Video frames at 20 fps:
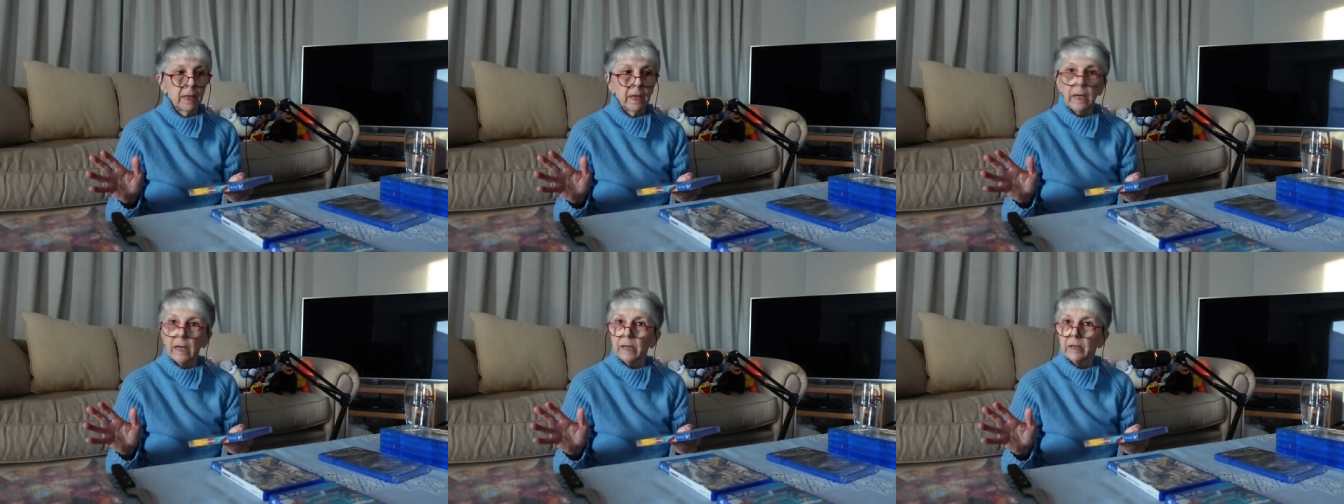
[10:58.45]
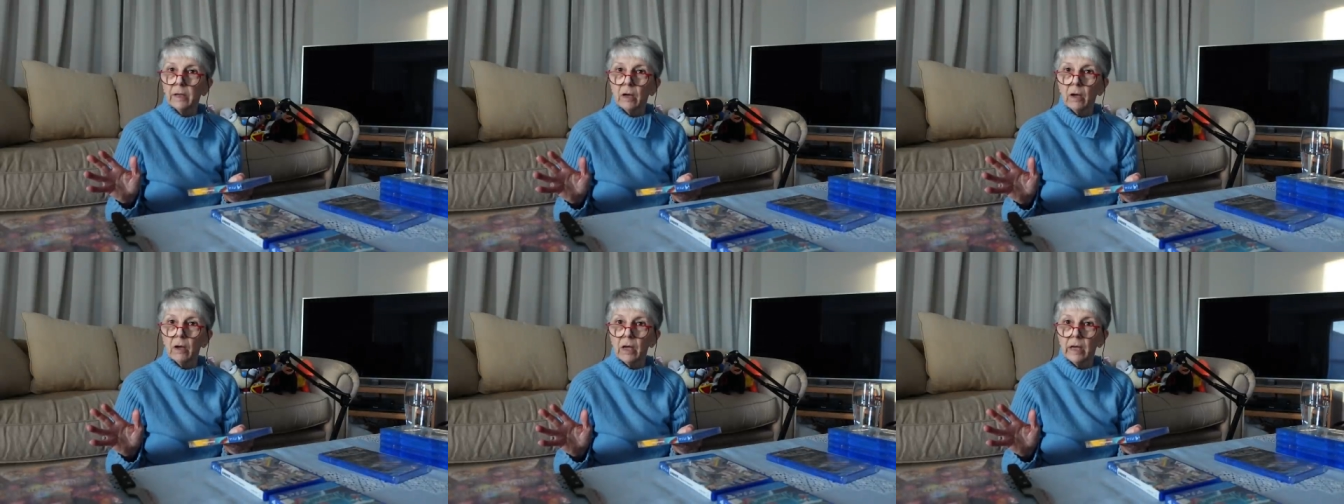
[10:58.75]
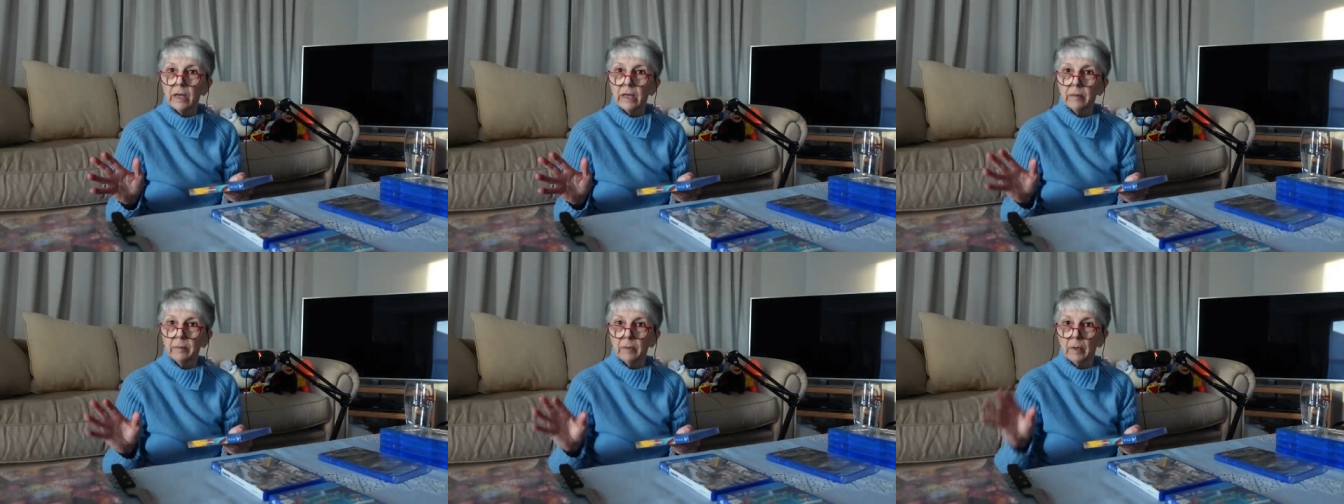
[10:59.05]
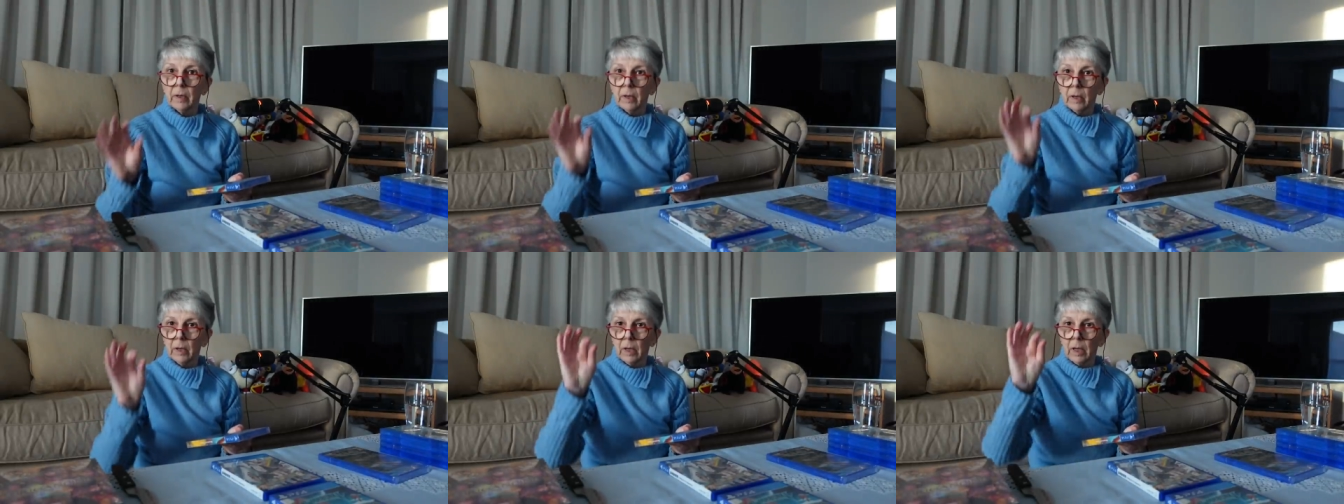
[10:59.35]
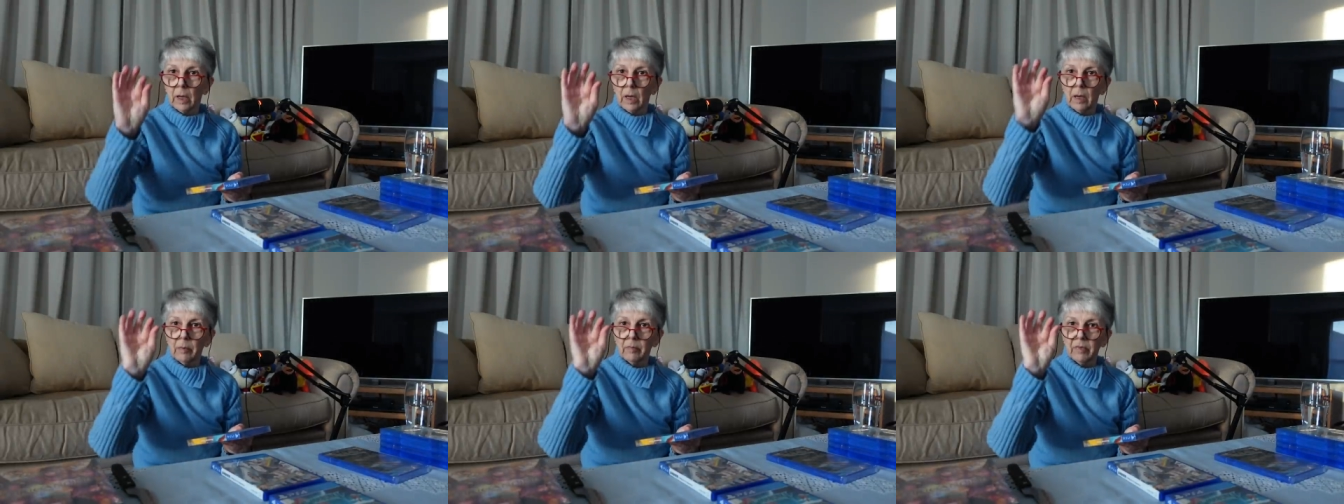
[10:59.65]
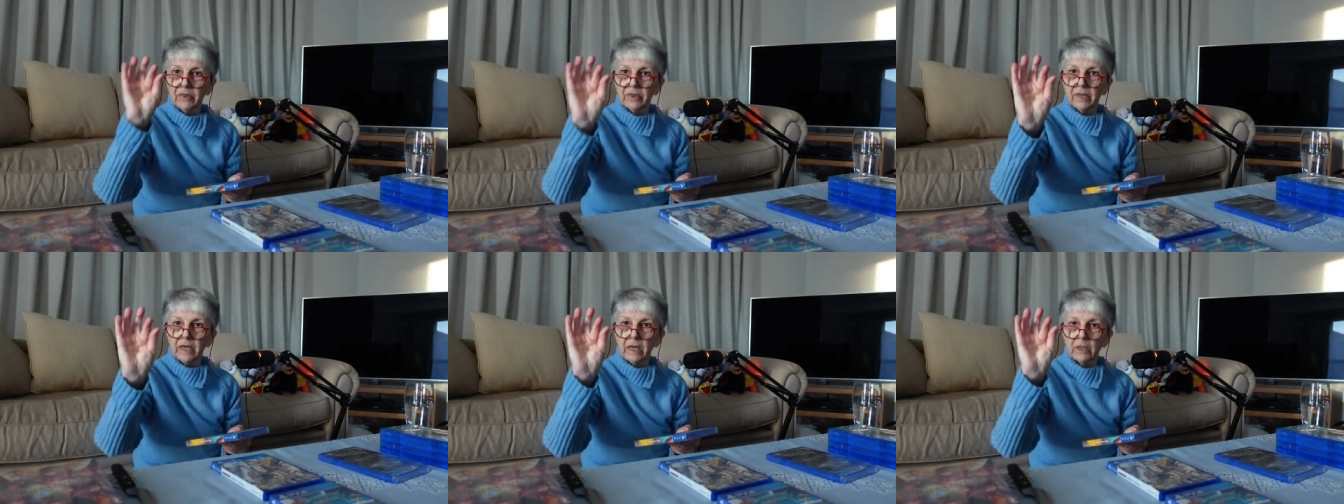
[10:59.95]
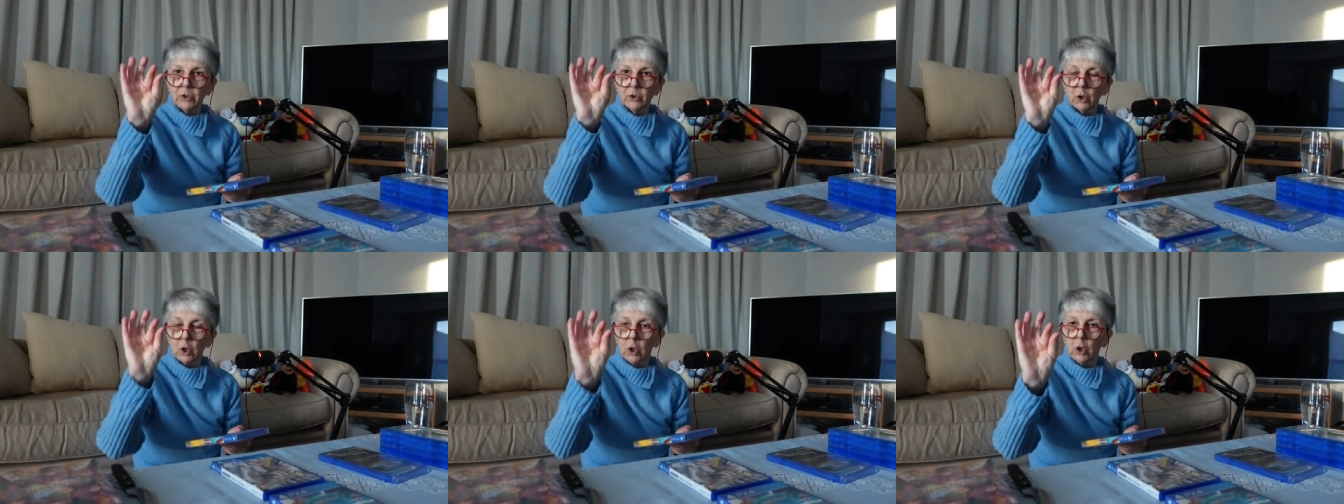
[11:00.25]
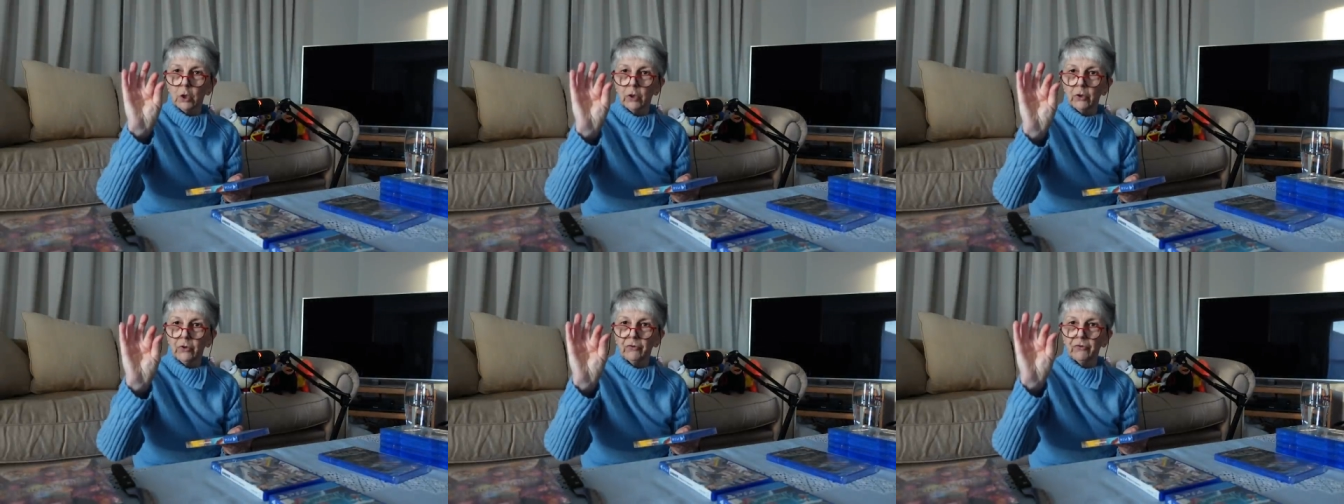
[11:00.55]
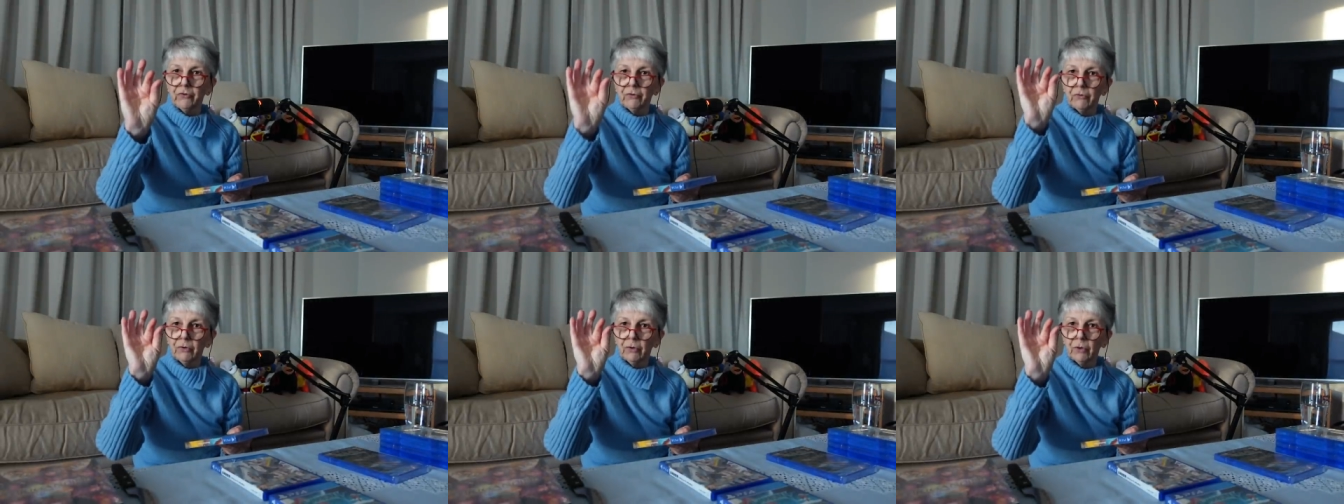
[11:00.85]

And I'm that close